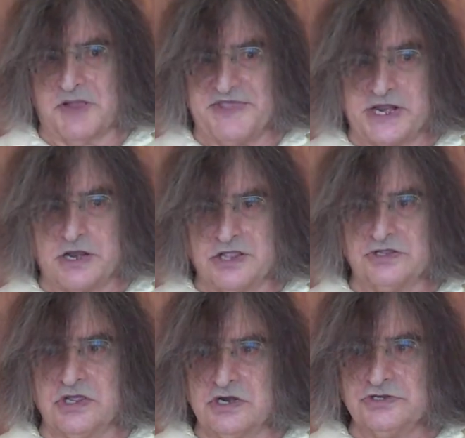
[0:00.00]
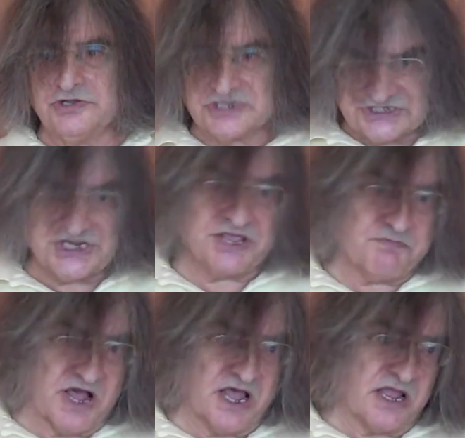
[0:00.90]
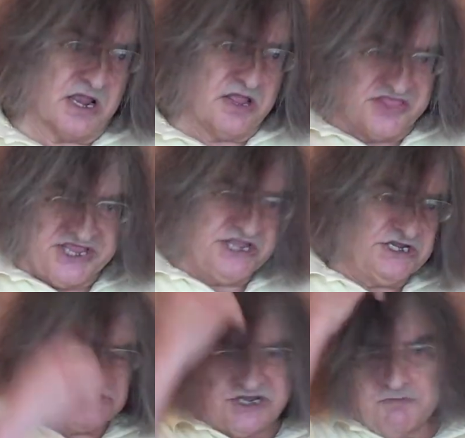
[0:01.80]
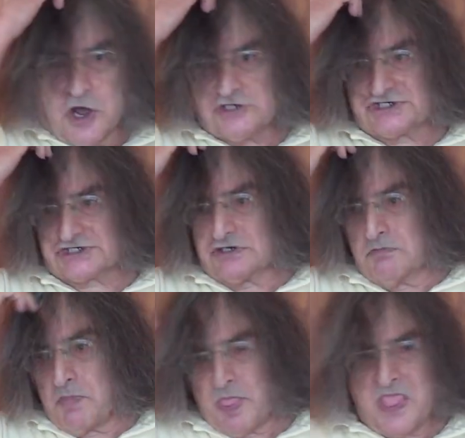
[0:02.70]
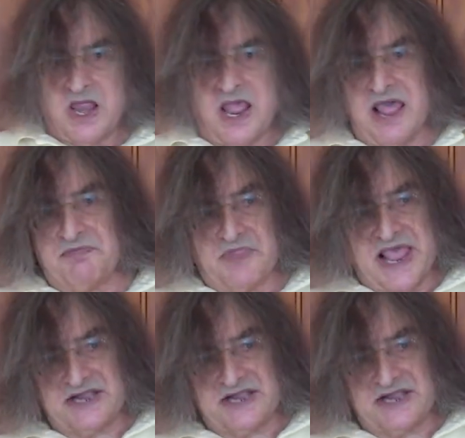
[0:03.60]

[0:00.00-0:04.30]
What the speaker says: I mean, you could see by the easy motion and